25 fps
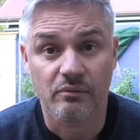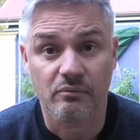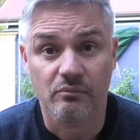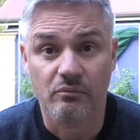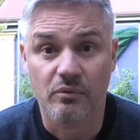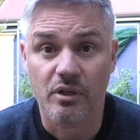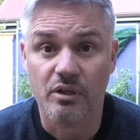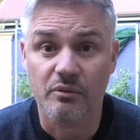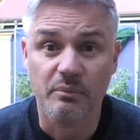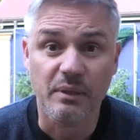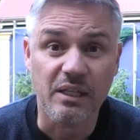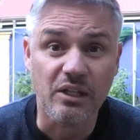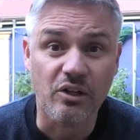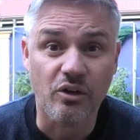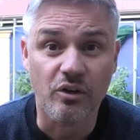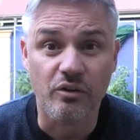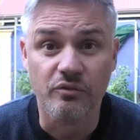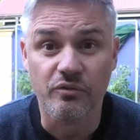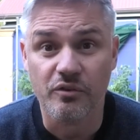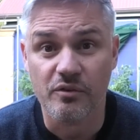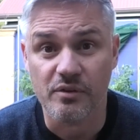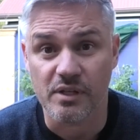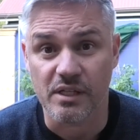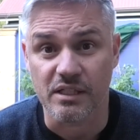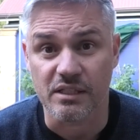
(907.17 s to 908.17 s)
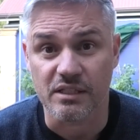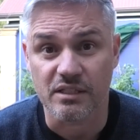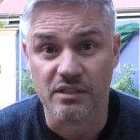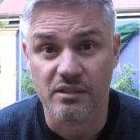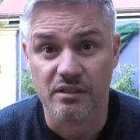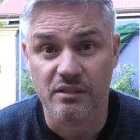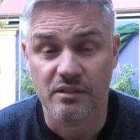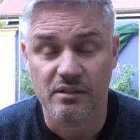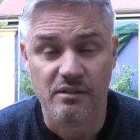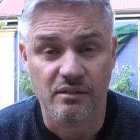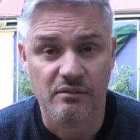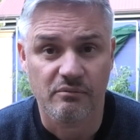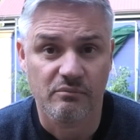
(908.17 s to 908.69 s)
What do we learn from this?
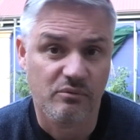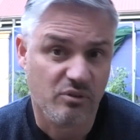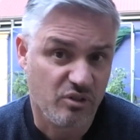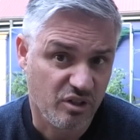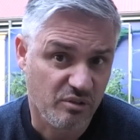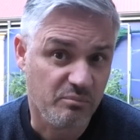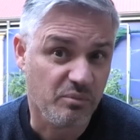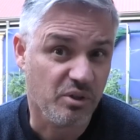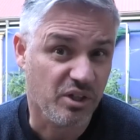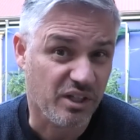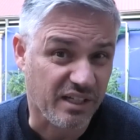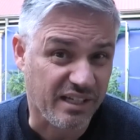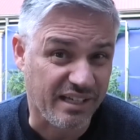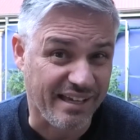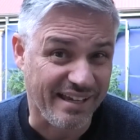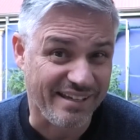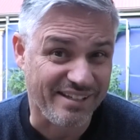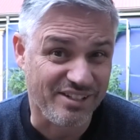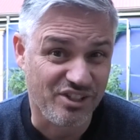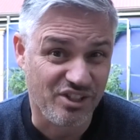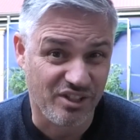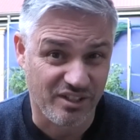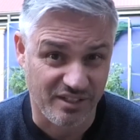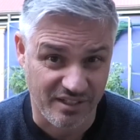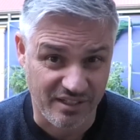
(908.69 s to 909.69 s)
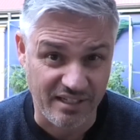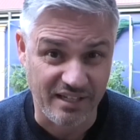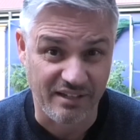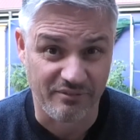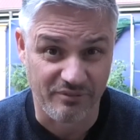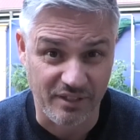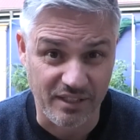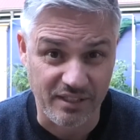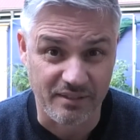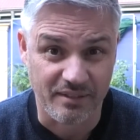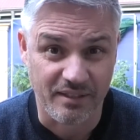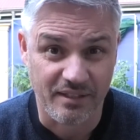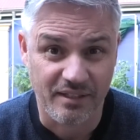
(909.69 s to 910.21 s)
Well, communication and
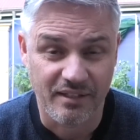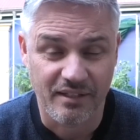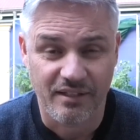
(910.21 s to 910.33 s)
having,